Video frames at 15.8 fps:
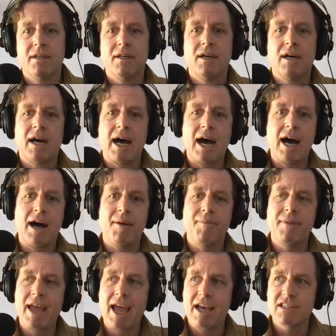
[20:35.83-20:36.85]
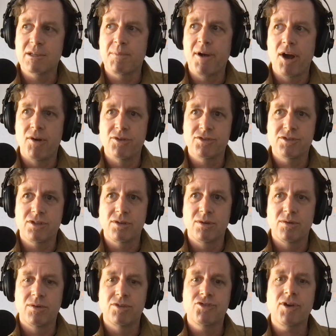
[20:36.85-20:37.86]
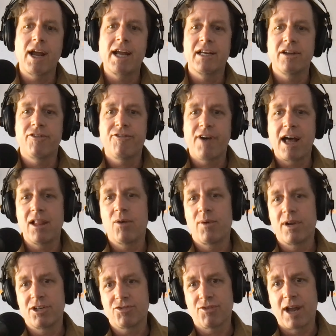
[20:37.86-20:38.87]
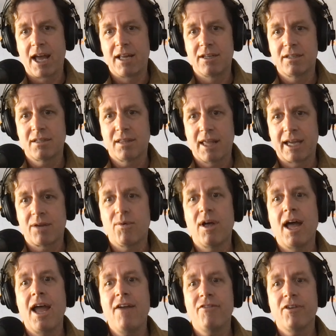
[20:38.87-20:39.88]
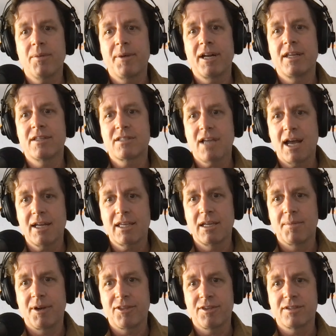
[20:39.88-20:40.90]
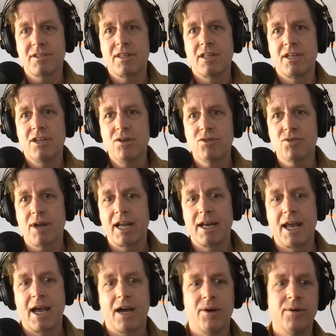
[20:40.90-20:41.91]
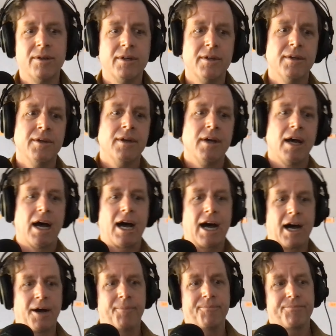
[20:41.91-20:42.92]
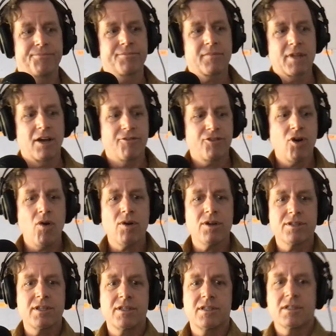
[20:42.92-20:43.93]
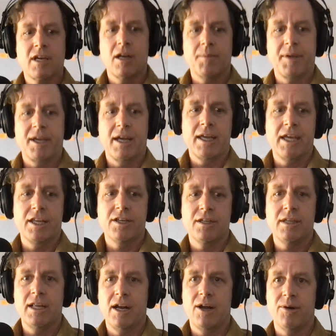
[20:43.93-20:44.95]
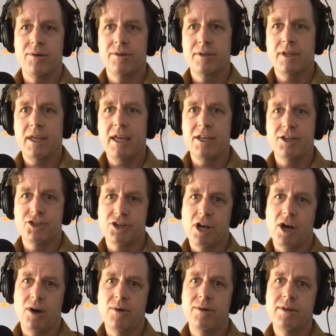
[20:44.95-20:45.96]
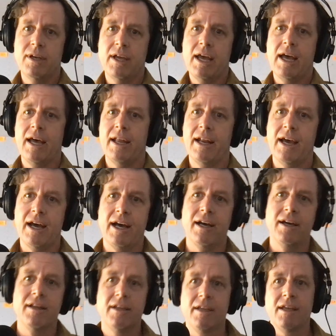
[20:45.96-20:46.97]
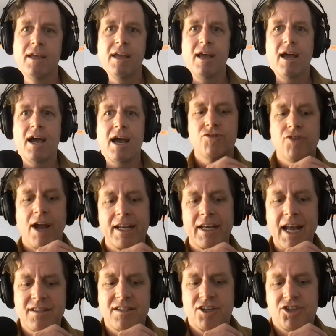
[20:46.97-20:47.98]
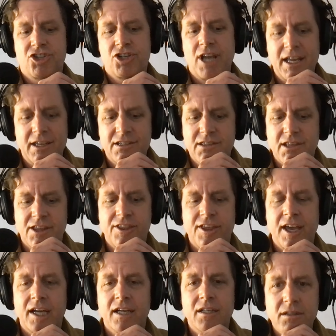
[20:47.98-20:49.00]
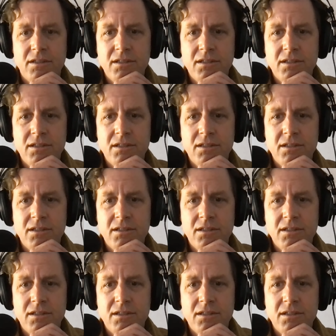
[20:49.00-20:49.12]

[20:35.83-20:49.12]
As opposed to trying to follow a trend. Like, well, everybody's talking about this in the news right now. Of course, this is going to be a hit show, and trying not to chase the thing.